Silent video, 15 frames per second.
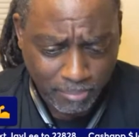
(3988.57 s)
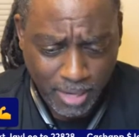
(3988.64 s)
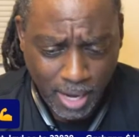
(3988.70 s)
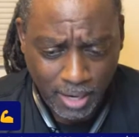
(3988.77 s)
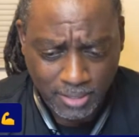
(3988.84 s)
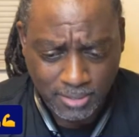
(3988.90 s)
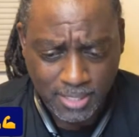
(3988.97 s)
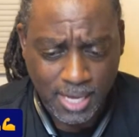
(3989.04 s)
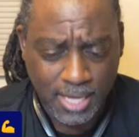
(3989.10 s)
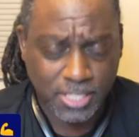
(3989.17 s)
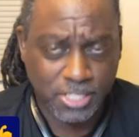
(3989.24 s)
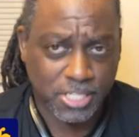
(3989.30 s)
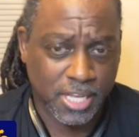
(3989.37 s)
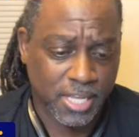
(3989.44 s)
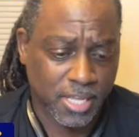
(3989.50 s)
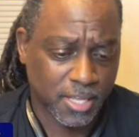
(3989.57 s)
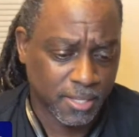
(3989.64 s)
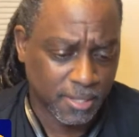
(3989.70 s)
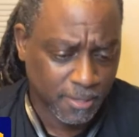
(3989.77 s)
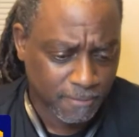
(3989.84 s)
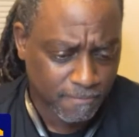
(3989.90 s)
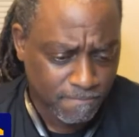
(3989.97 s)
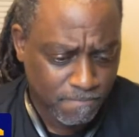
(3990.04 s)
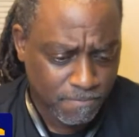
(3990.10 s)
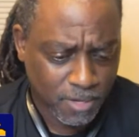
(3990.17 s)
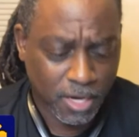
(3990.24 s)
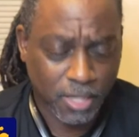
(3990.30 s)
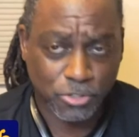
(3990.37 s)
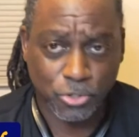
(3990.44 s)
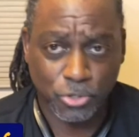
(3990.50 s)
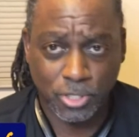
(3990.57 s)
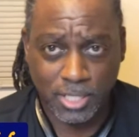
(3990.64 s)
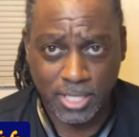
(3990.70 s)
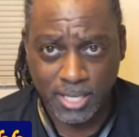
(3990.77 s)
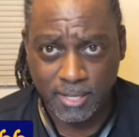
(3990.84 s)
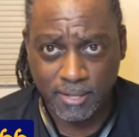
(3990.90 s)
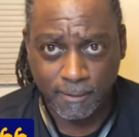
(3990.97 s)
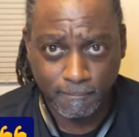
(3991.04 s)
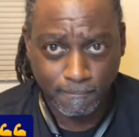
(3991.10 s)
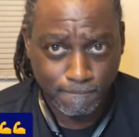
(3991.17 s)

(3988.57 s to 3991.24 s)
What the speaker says: $J Hunter Lee,